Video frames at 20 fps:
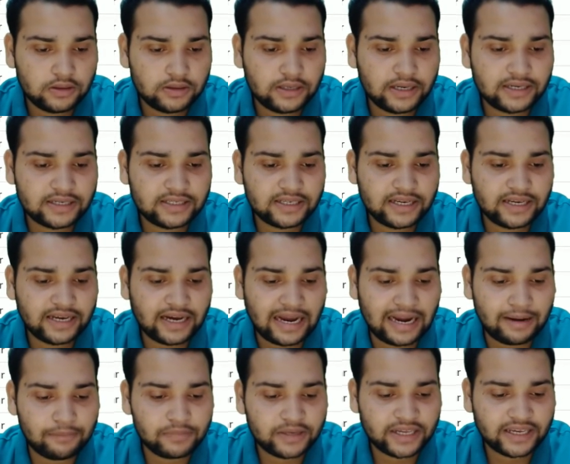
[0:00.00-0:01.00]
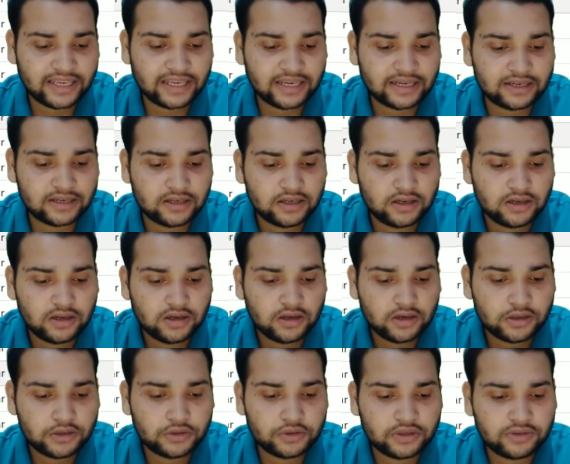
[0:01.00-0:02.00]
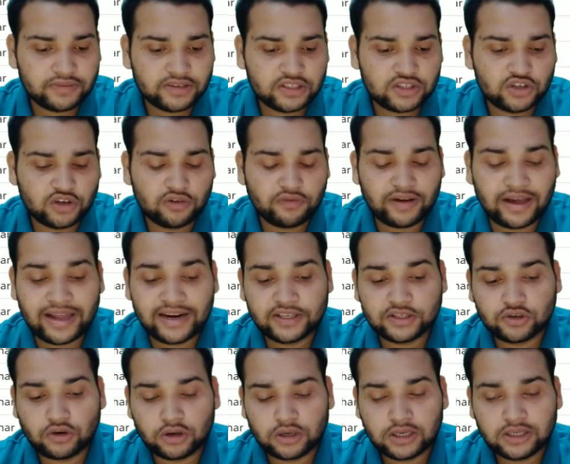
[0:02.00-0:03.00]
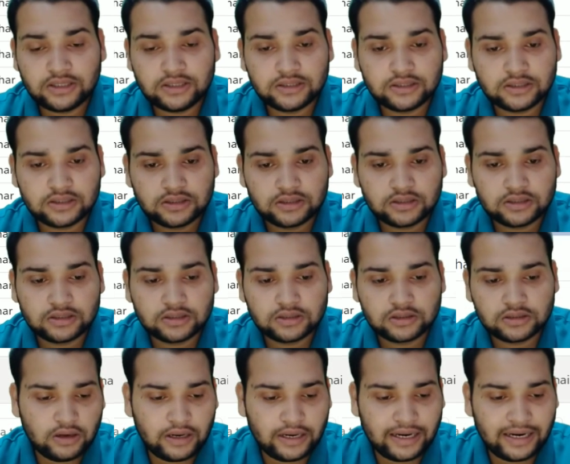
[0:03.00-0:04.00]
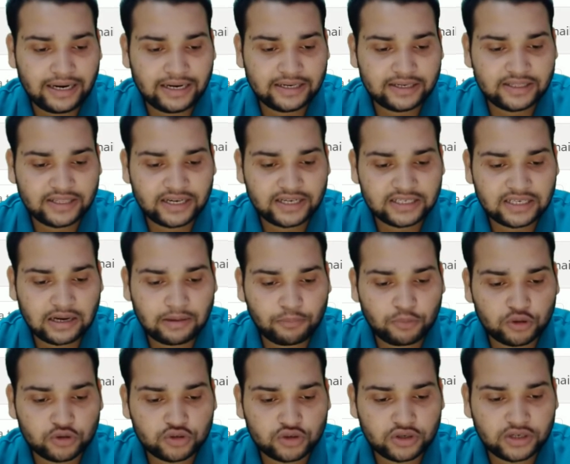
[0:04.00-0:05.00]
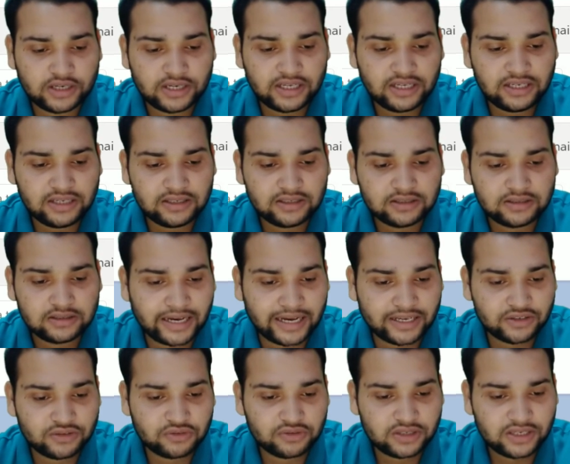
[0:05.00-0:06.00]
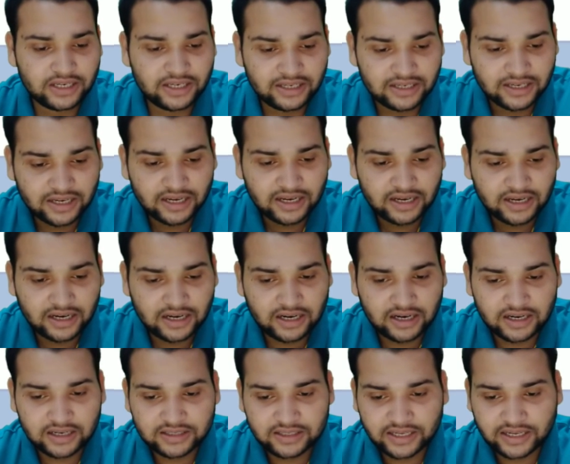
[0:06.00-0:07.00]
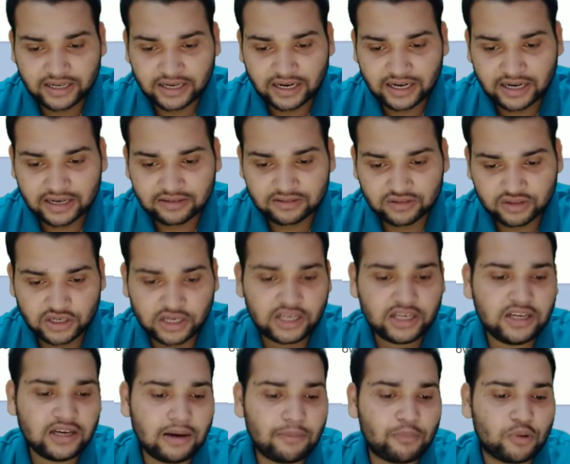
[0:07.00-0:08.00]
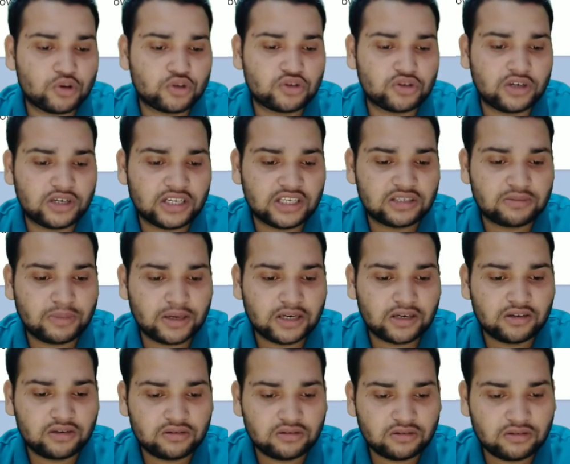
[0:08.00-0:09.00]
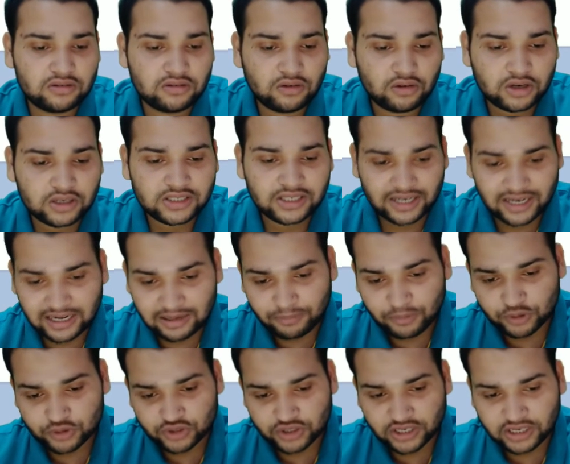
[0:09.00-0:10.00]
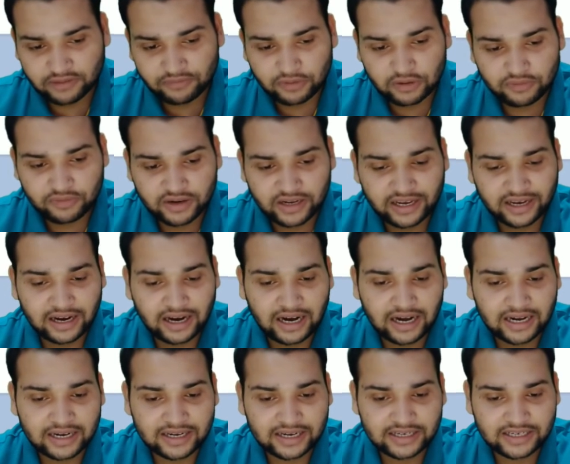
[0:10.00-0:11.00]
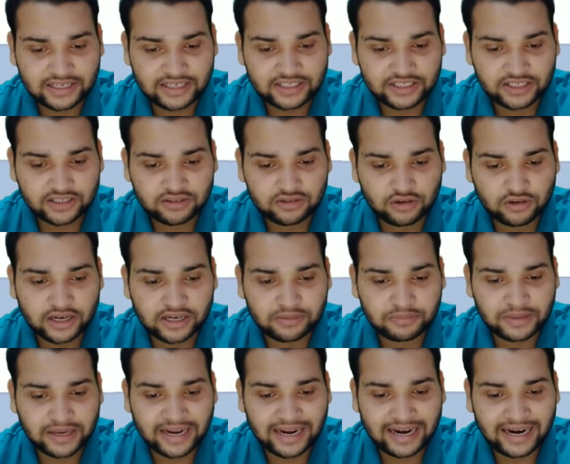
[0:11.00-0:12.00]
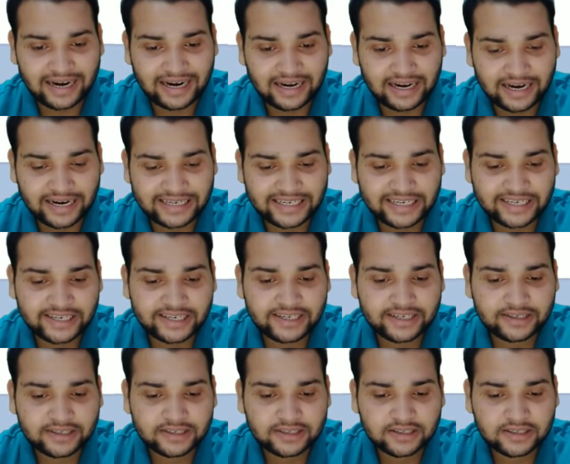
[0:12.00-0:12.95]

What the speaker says: let's say I am taking University of Arizona, and there is an opportunity. As you see, there are 3 opportunities, but not a single opportunity fulfilling our condition. So let me edit it